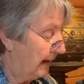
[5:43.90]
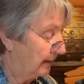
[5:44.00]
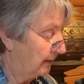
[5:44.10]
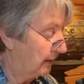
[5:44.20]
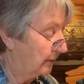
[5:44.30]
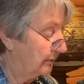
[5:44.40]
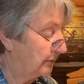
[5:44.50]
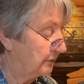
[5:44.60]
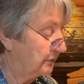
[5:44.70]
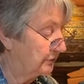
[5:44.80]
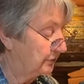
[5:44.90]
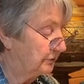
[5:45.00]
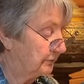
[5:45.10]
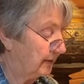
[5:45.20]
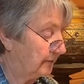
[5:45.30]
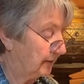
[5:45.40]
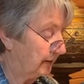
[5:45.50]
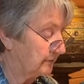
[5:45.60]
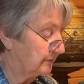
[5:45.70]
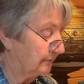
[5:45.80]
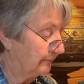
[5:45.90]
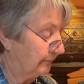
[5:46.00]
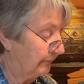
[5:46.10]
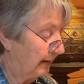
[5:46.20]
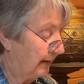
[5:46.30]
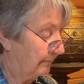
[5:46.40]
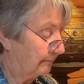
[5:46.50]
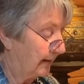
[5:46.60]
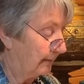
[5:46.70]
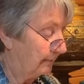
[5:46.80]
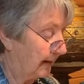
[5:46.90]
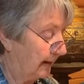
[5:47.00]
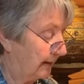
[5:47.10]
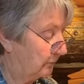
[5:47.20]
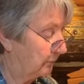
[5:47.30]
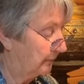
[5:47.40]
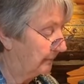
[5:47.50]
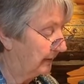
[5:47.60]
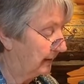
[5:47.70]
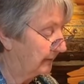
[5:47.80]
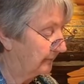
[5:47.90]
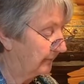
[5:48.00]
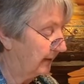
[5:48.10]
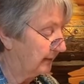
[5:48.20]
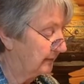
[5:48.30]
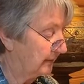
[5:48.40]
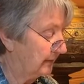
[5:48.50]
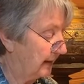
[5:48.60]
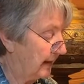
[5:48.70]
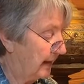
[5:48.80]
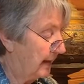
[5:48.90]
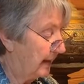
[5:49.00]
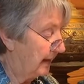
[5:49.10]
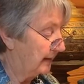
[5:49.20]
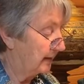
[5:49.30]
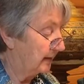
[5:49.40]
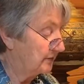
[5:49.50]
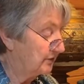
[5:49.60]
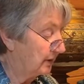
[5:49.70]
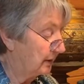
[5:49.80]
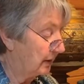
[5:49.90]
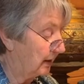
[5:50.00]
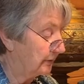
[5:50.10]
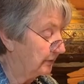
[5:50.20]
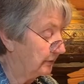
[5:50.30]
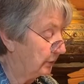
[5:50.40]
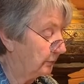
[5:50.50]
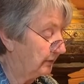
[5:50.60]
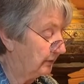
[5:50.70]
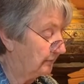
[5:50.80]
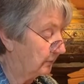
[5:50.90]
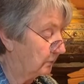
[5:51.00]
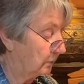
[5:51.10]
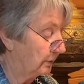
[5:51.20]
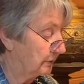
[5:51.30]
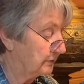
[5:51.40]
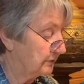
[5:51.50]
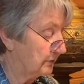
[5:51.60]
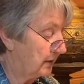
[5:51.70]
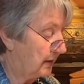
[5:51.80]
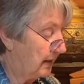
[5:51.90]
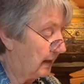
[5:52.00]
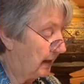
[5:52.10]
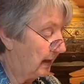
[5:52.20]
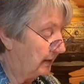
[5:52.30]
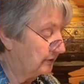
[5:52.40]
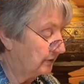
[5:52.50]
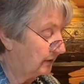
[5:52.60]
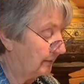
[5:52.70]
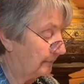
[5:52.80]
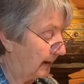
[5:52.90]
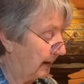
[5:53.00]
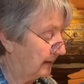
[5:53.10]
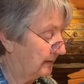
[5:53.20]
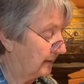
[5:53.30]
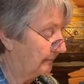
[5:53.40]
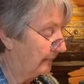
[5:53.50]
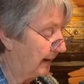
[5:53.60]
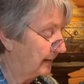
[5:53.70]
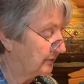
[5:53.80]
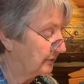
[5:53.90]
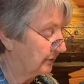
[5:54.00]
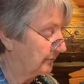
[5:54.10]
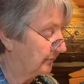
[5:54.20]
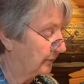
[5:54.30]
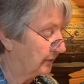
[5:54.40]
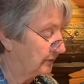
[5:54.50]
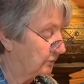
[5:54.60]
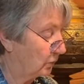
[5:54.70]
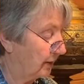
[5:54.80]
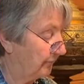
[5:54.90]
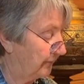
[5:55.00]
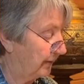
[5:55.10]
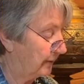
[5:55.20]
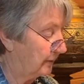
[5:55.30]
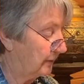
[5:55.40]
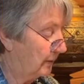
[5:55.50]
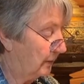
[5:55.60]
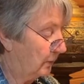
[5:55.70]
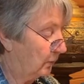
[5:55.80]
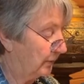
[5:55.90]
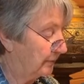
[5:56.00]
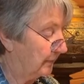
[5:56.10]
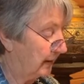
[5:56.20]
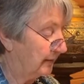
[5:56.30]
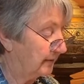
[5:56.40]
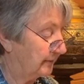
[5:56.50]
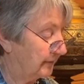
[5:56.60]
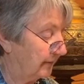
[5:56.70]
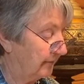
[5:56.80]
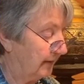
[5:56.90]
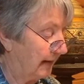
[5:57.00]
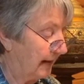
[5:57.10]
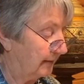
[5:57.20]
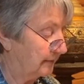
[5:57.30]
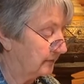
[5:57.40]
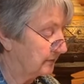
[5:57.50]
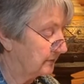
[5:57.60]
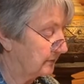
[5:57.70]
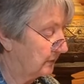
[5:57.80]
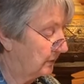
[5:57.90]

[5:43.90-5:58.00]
And herein you should train thus My mind will be unaffected and I shall utter no evil words. I shall abide compassionate for his welfare, with a mind of loving kindness,